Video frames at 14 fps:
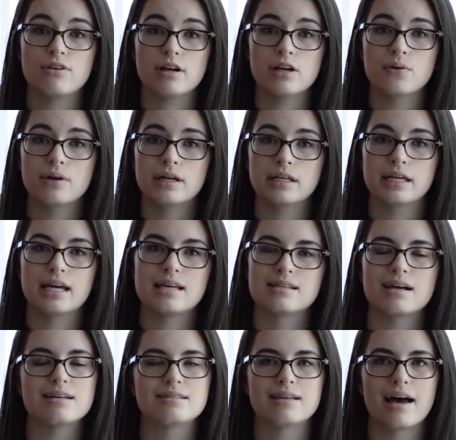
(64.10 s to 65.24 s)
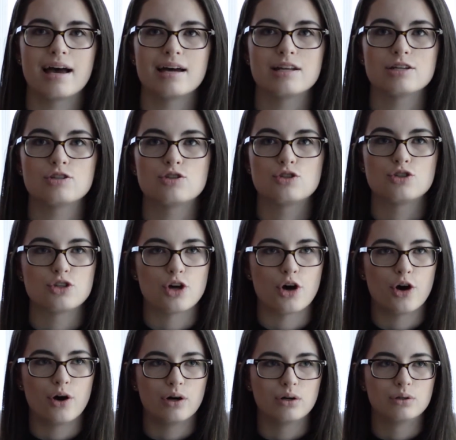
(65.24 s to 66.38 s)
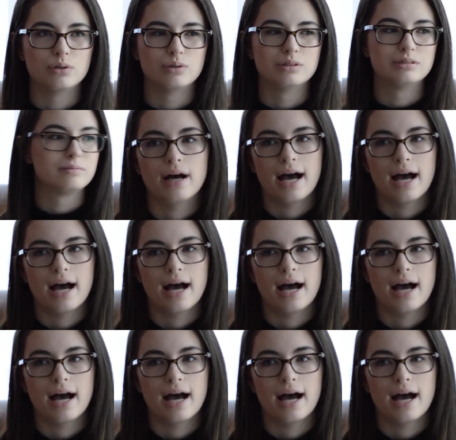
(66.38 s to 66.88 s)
very oily, as I said, so